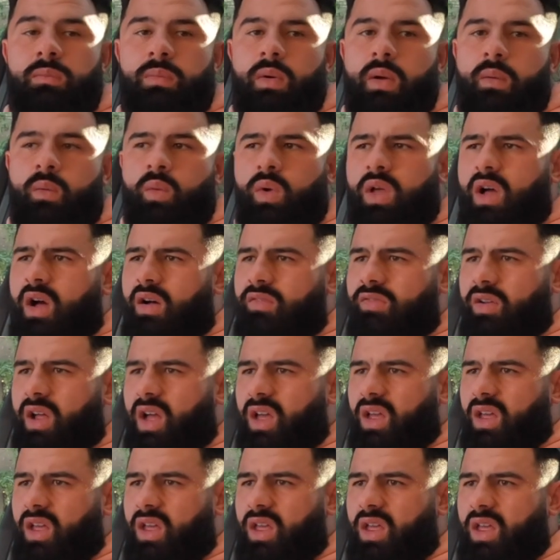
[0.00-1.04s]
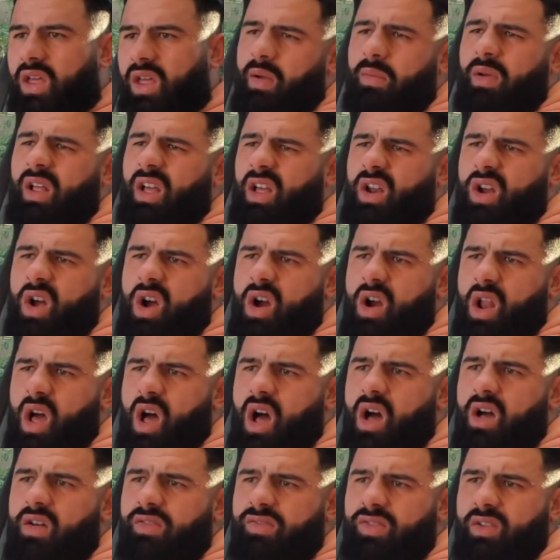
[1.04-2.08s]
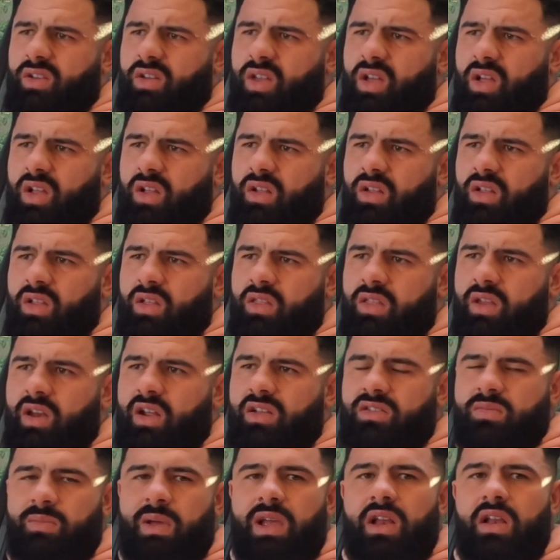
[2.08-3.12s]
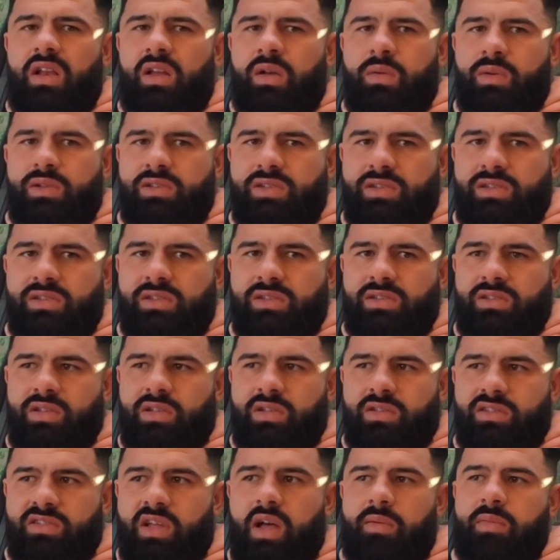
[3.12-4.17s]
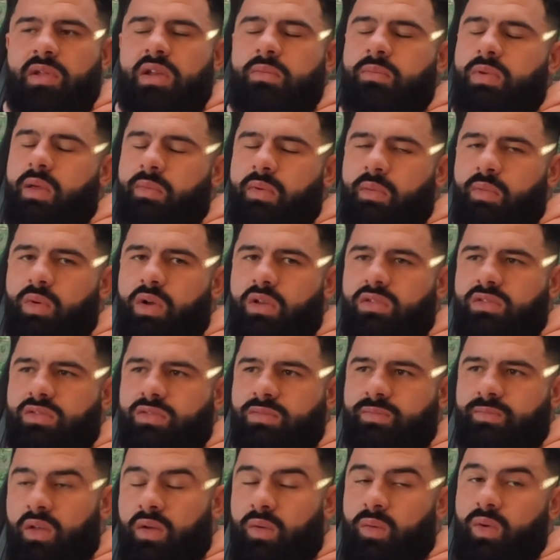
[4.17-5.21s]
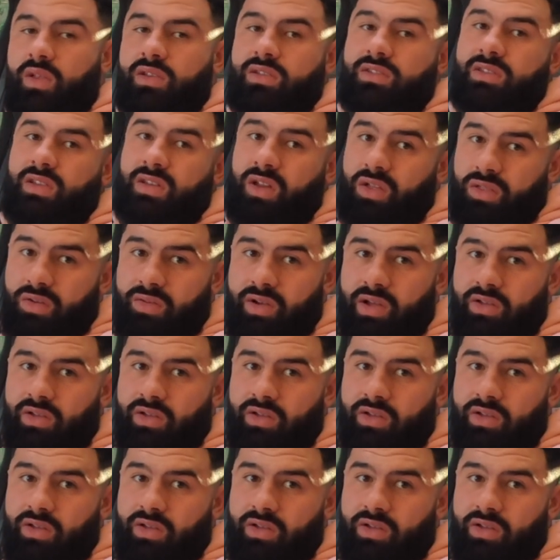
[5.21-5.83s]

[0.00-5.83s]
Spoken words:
But we have maybe like an hour and a half until the next meal, which is salmon and baby boils, which is another